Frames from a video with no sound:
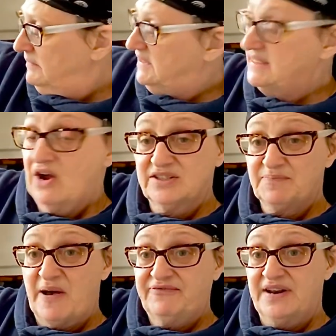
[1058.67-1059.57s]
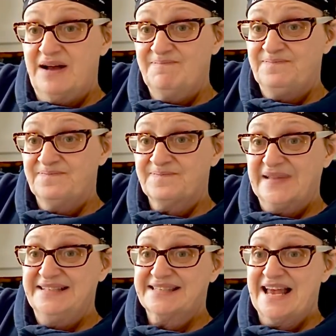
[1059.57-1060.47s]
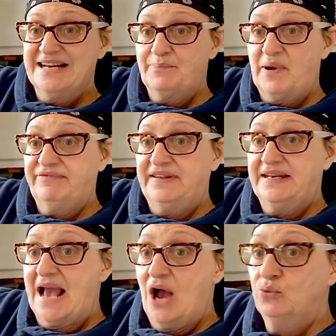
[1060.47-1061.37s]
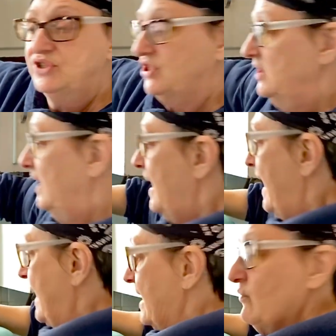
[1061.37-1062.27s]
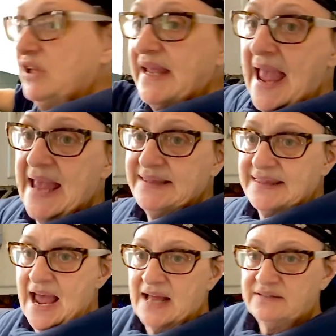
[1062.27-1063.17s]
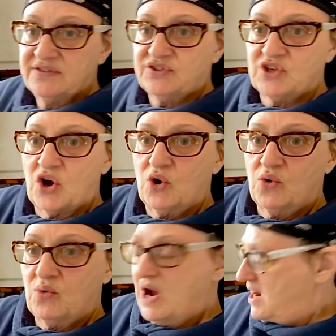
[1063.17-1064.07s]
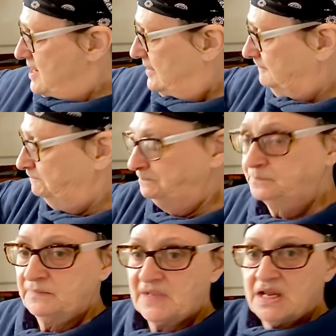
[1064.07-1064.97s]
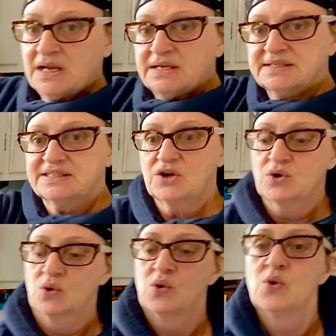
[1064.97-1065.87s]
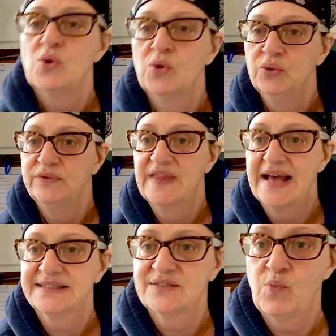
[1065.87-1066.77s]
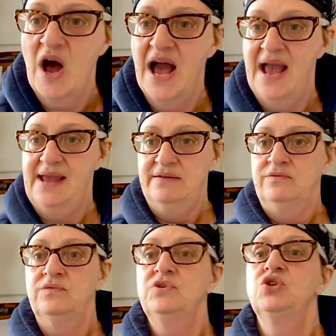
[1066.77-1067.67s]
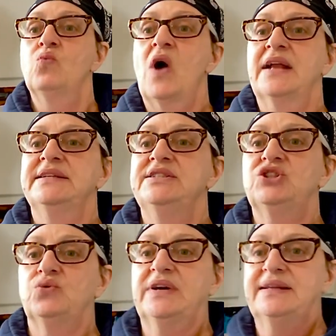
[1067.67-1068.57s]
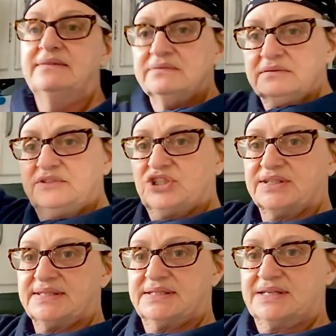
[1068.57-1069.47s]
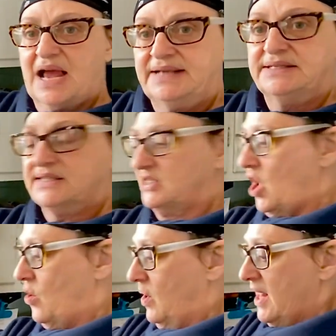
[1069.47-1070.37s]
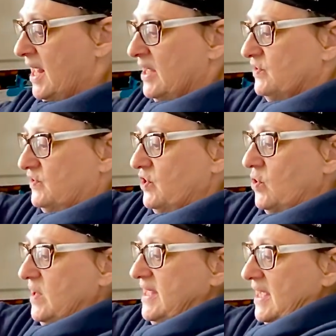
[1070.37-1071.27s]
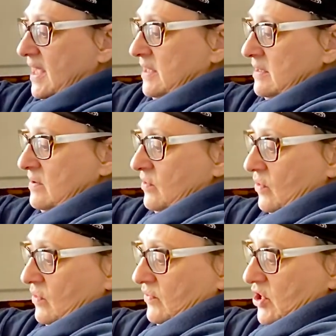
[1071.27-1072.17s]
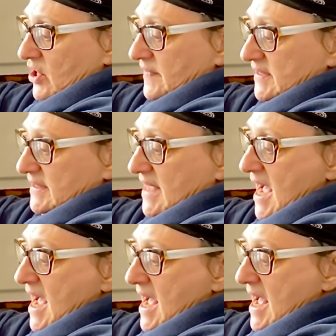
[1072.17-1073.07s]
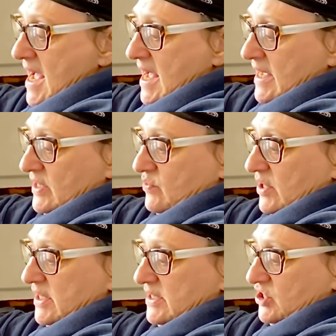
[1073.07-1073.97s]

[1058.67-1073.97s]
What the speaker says: see how it's puffing up? It's kind of puffing out. And I really hate that. So, so that's why you want to do it just kind of slow. So again, over here on the side, we're gonna